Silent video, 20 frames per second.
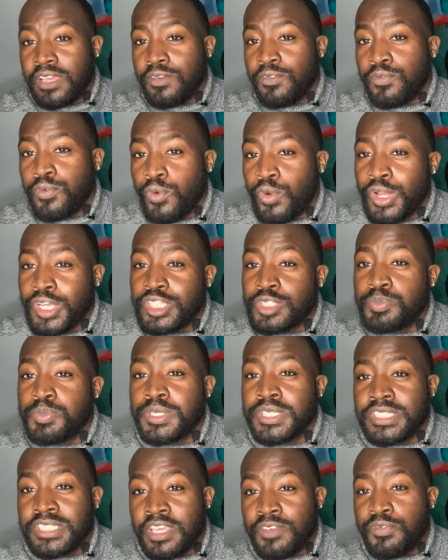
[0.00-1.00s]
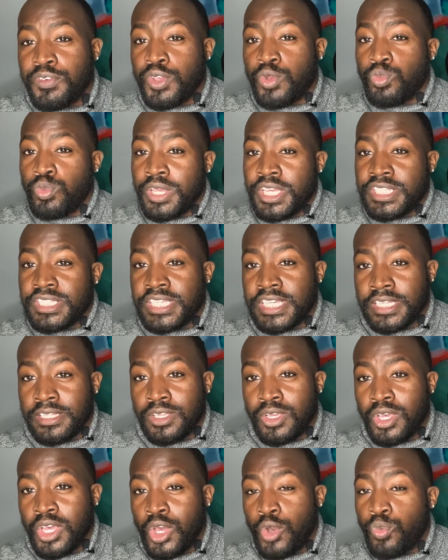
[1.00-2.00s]
for a specific reason.
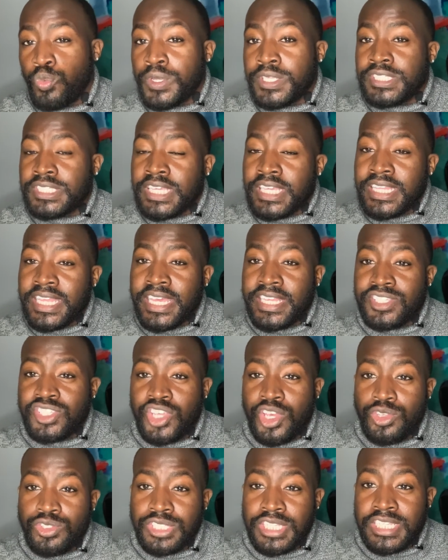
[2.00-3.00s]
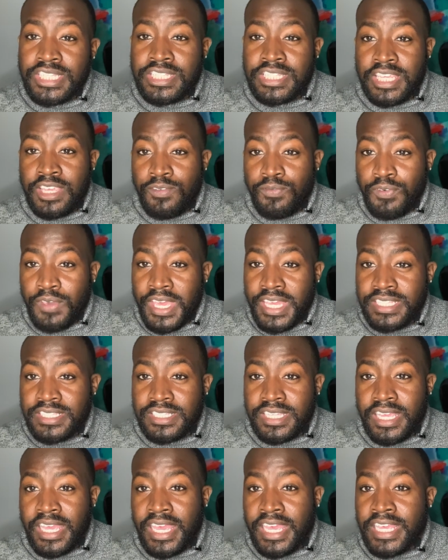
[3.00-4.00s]
We see that Chelsea's
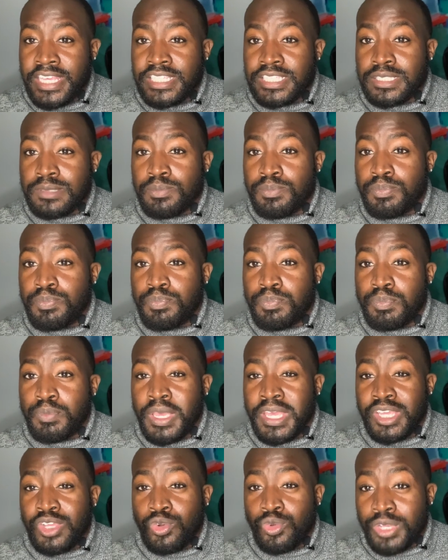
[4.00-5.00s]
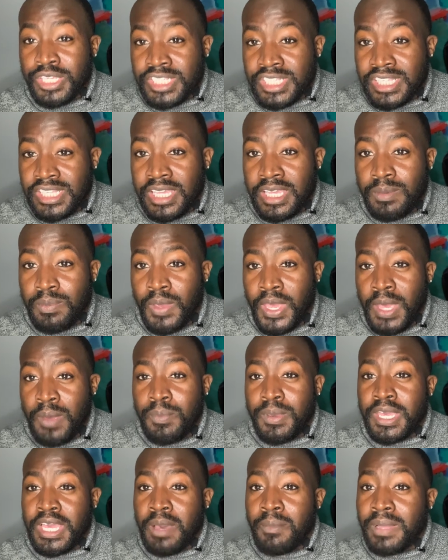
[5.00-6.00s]
defense has increasingly
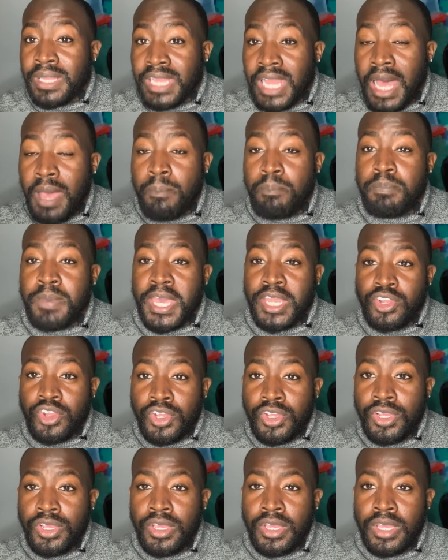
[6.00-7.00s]
become a lot better.